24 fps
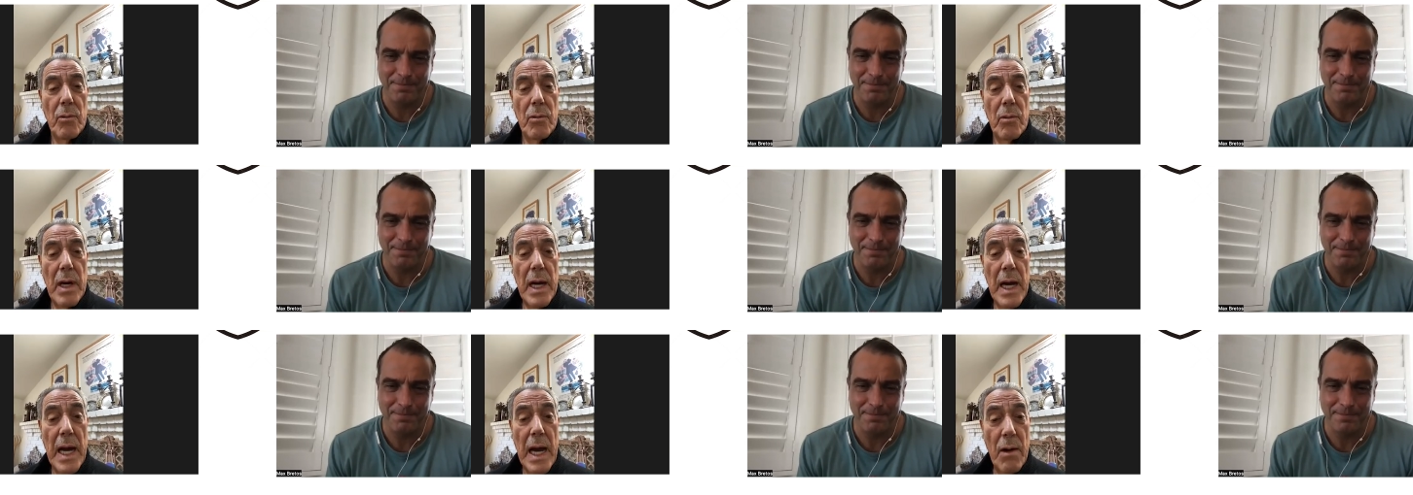
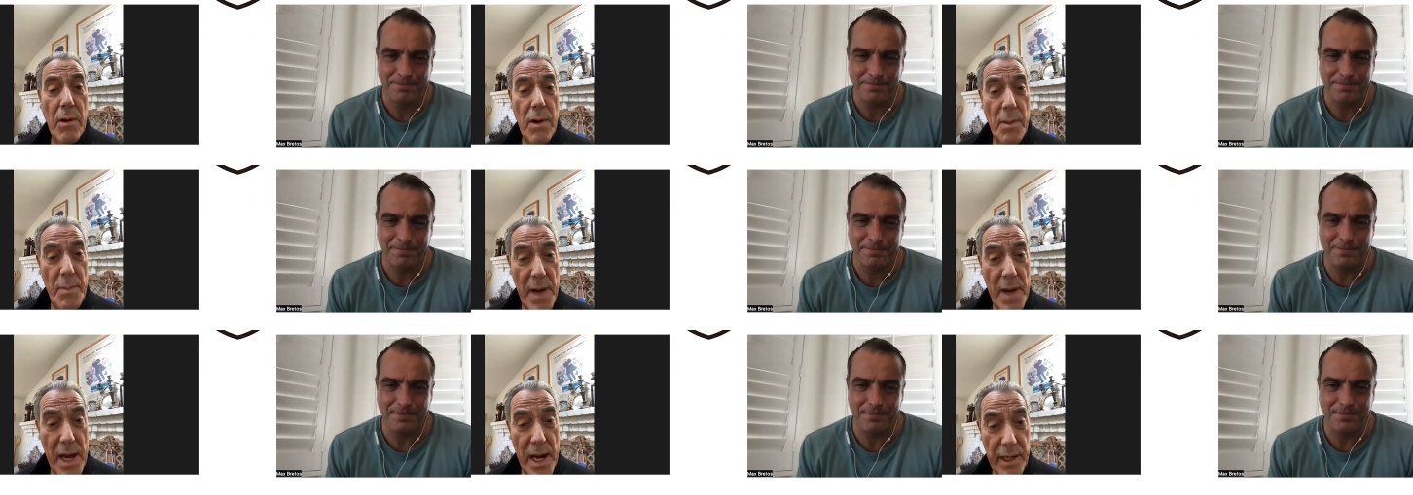Speaker 1: how
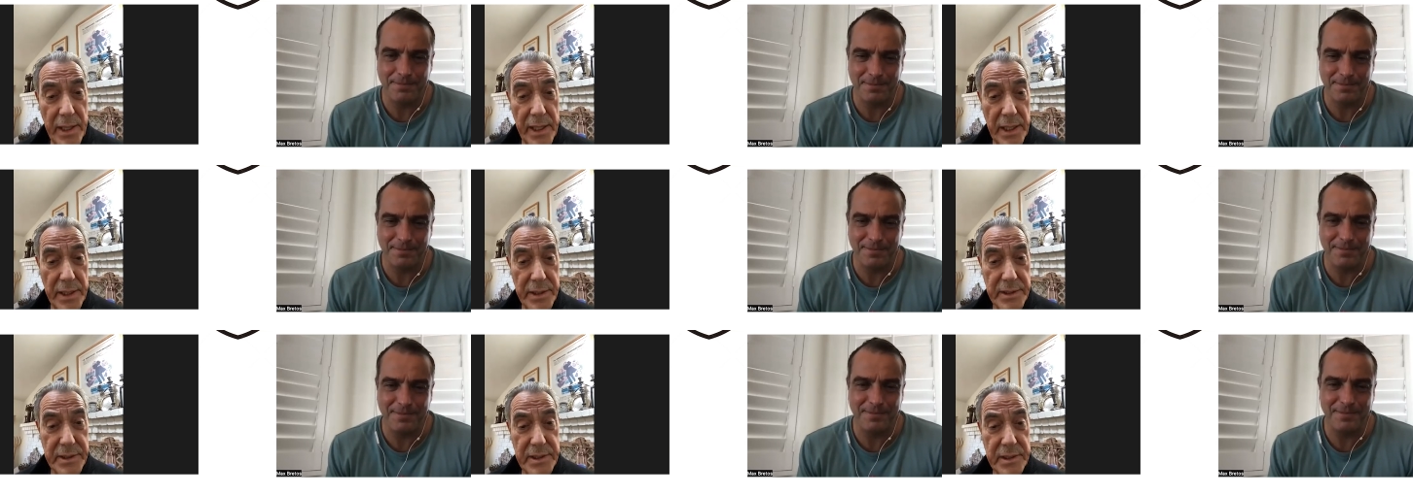
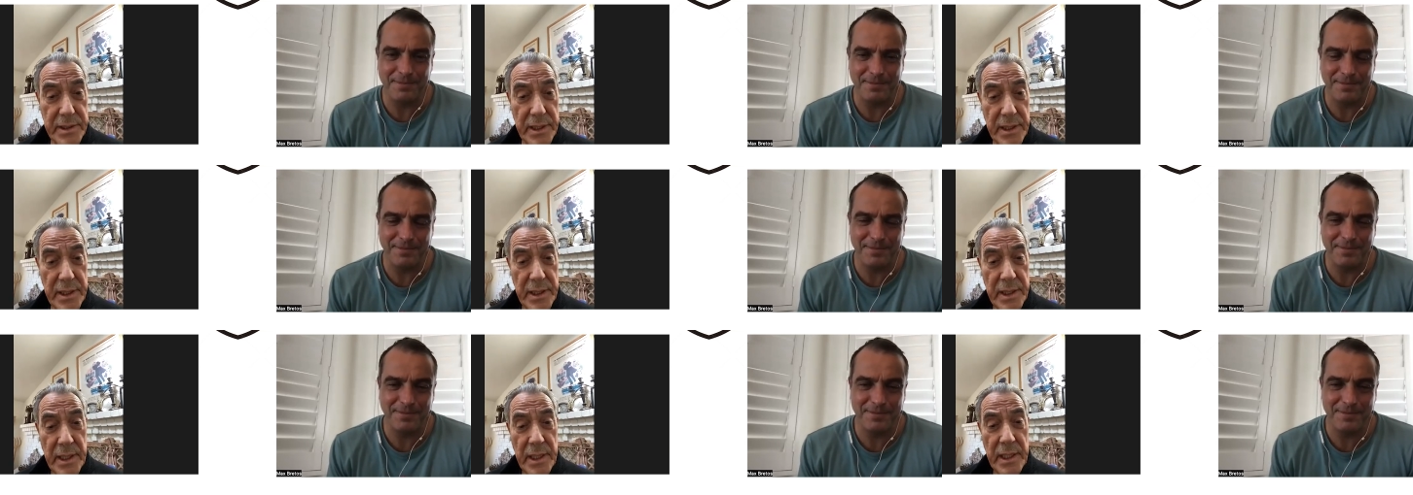America's
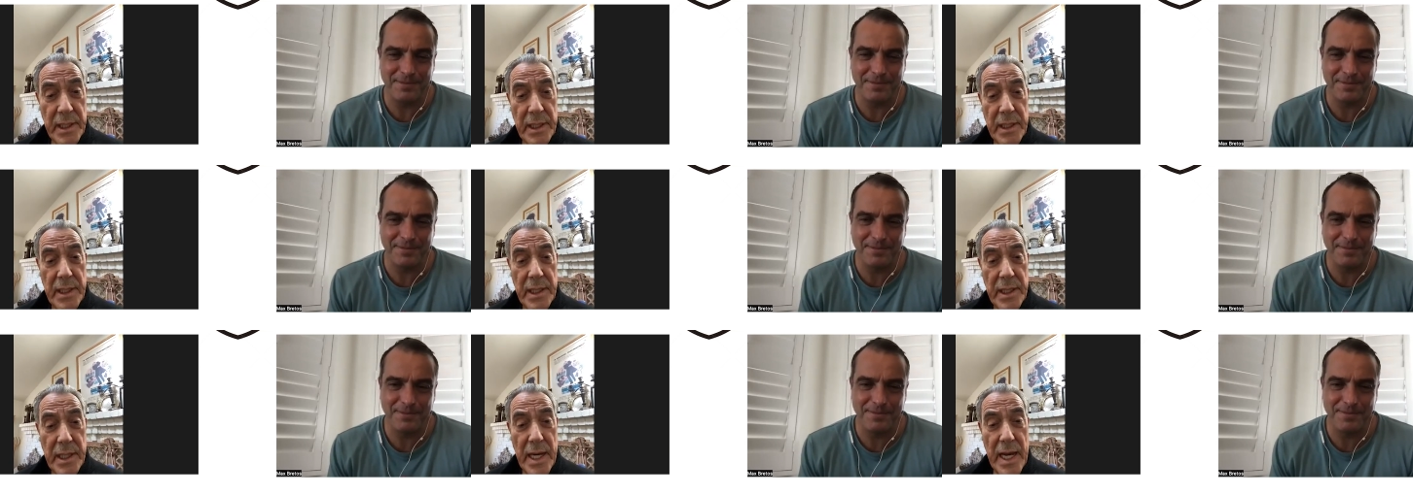
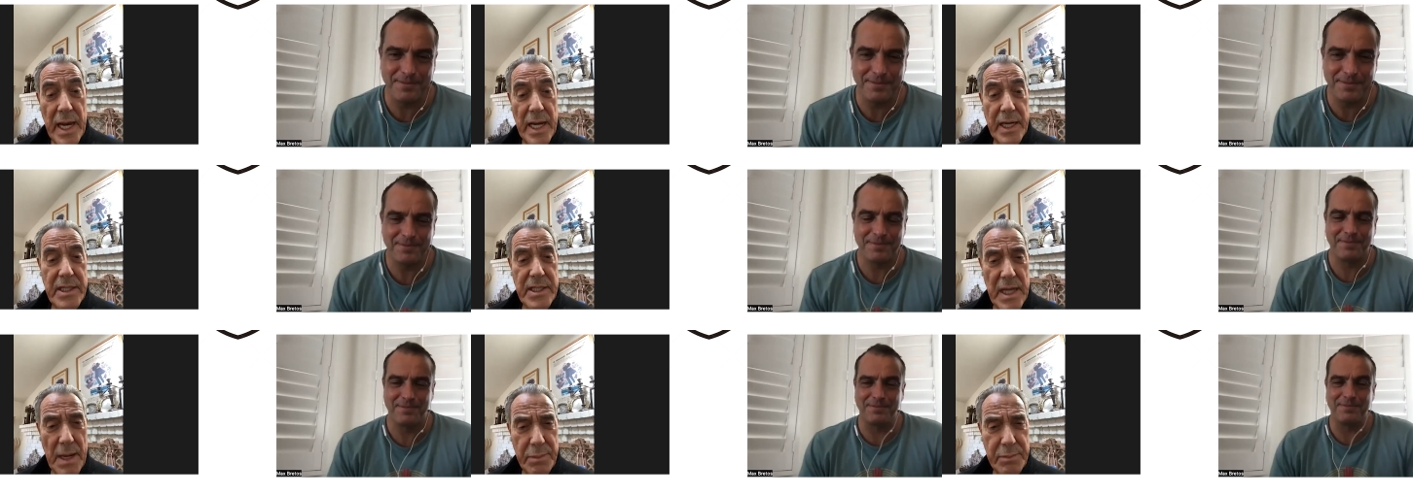
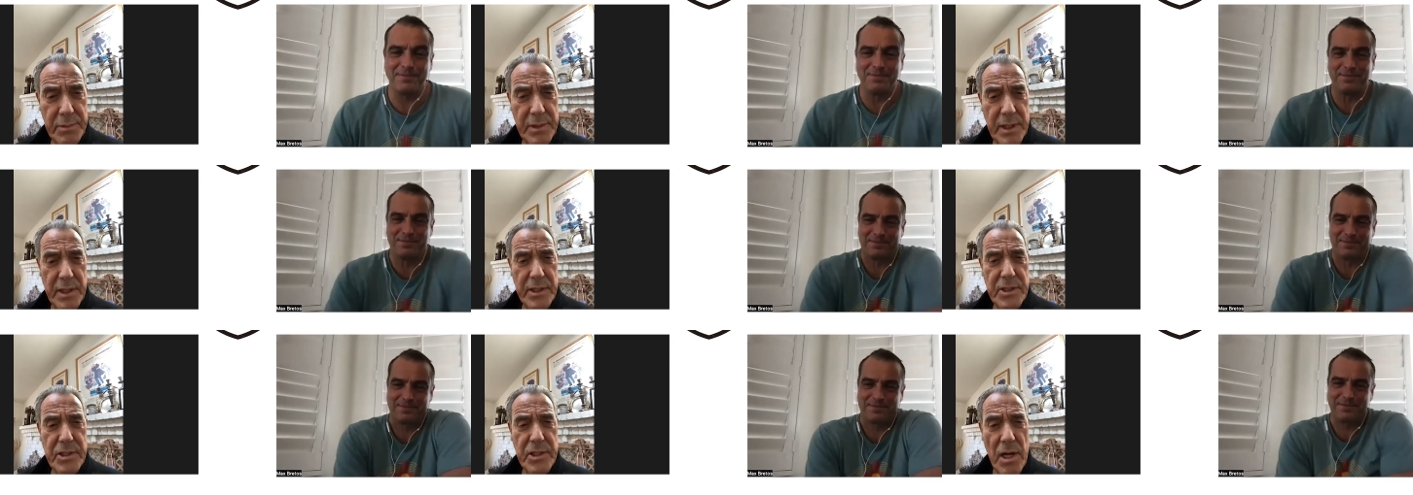
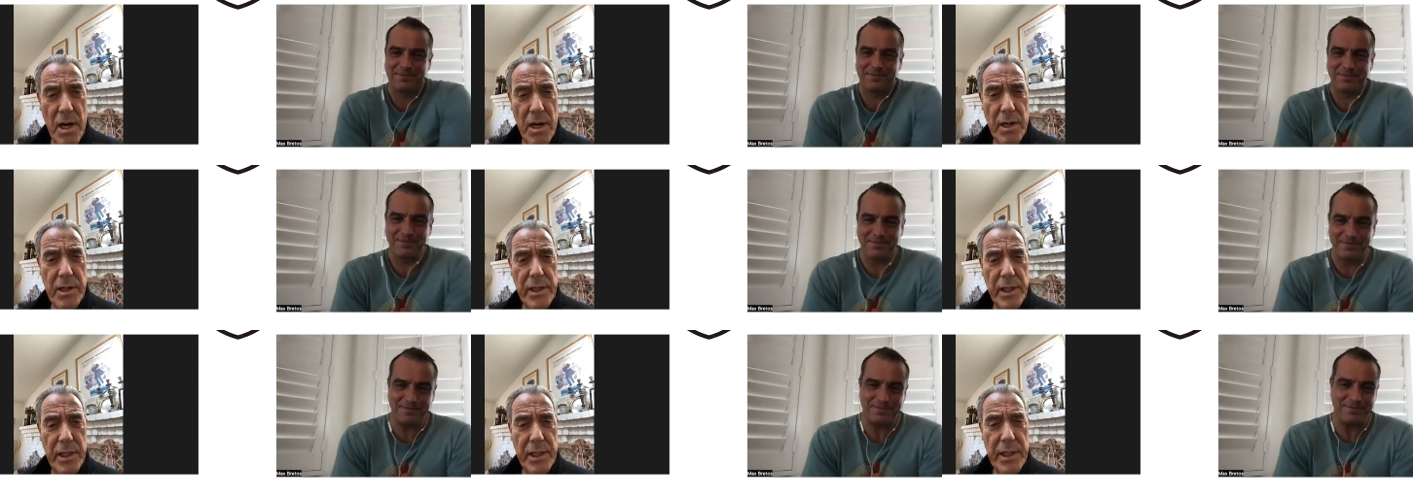accepted
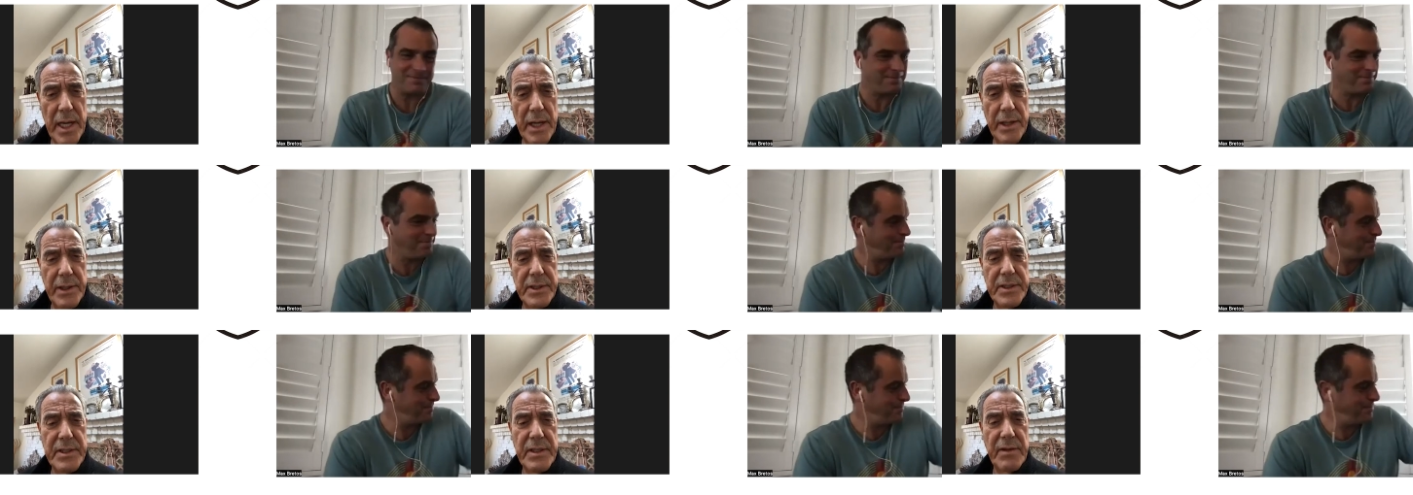soccer and how
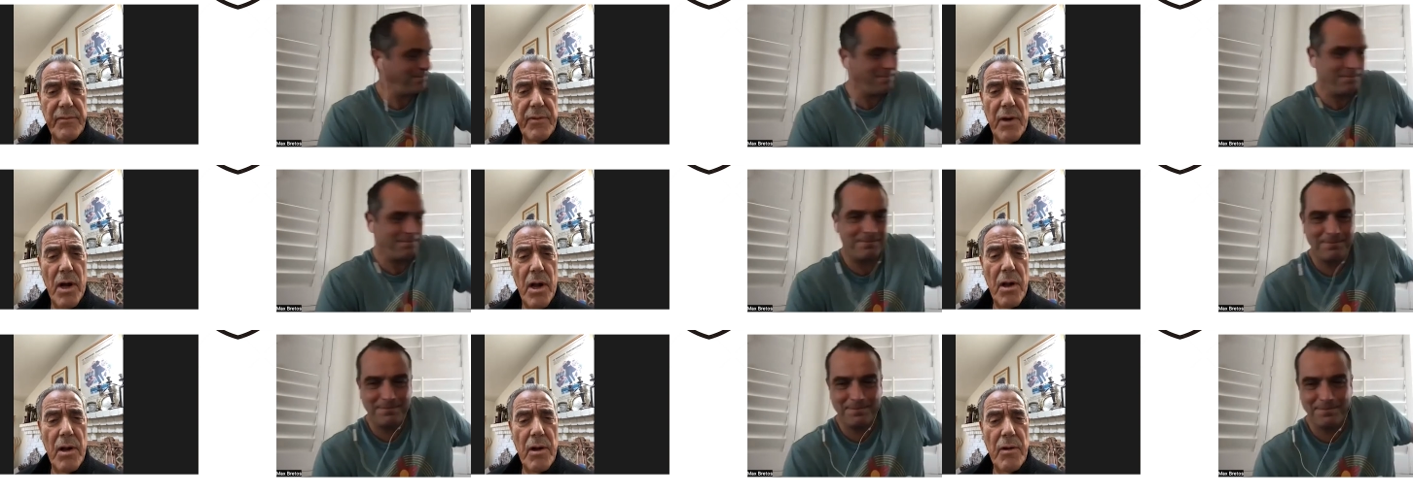it's
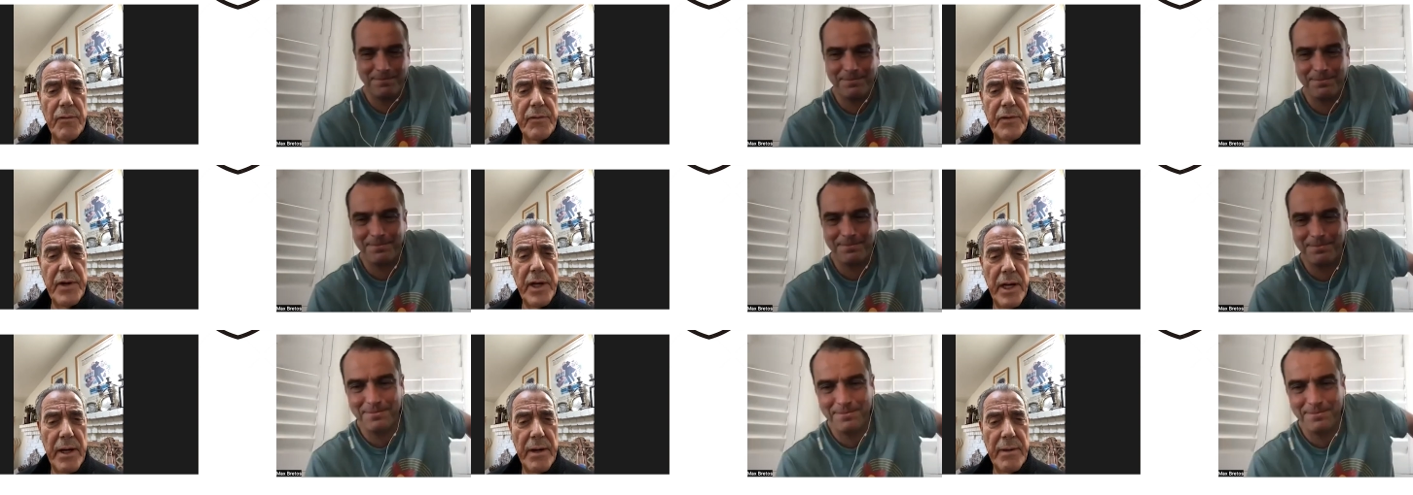evolved
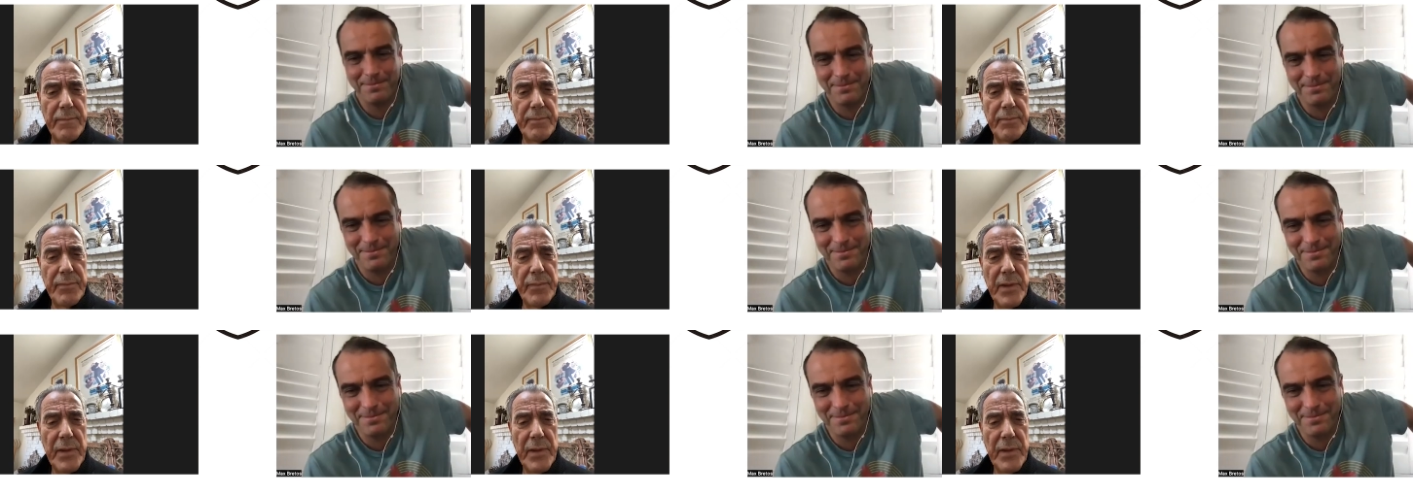here,